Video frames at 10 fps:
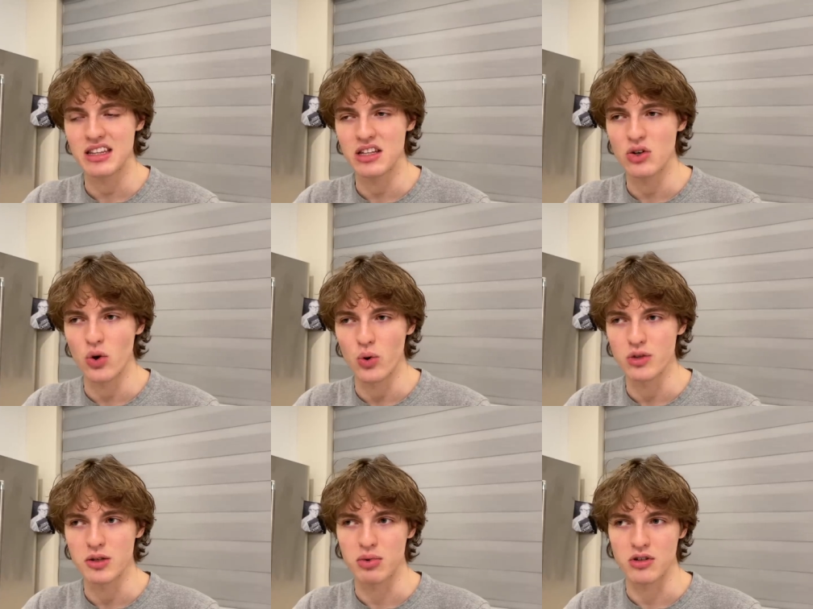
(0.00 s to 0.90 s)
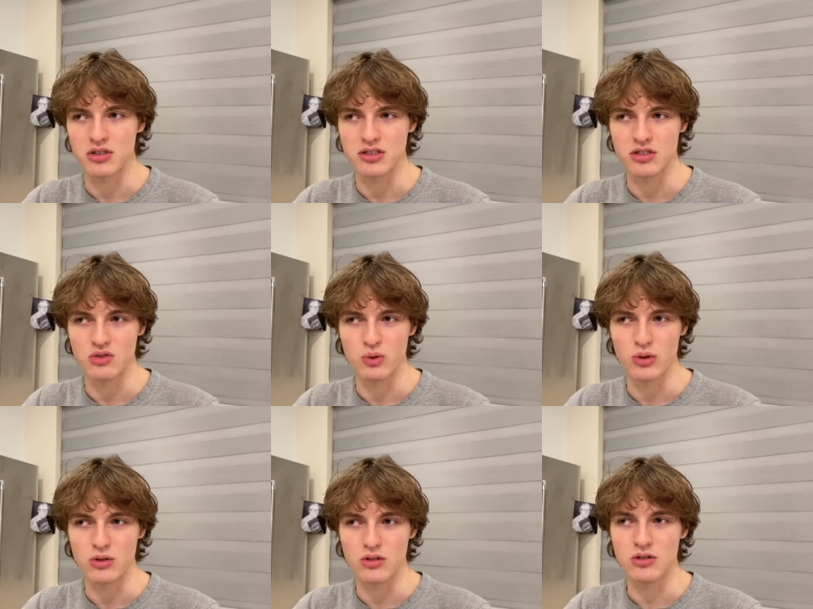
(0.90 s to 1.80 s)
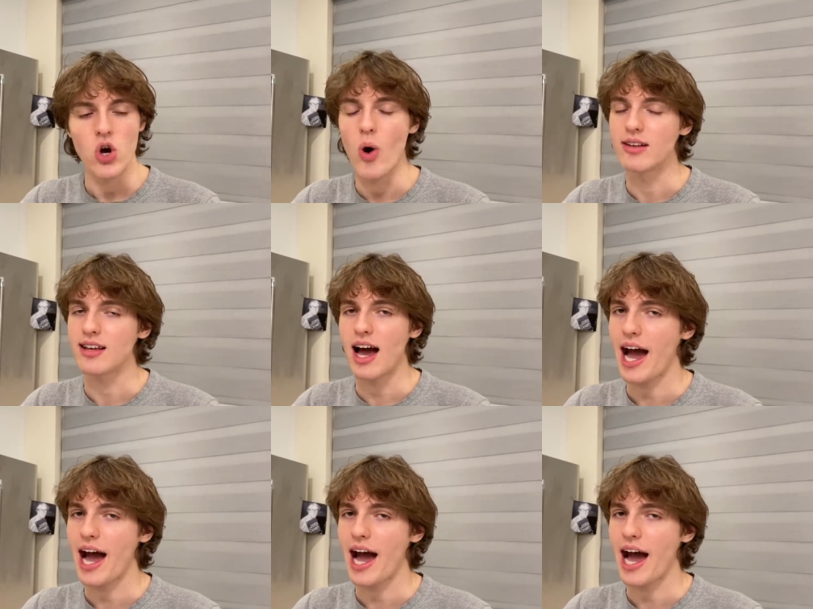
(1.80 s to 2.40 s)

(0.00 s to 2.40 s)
the only person in the world who has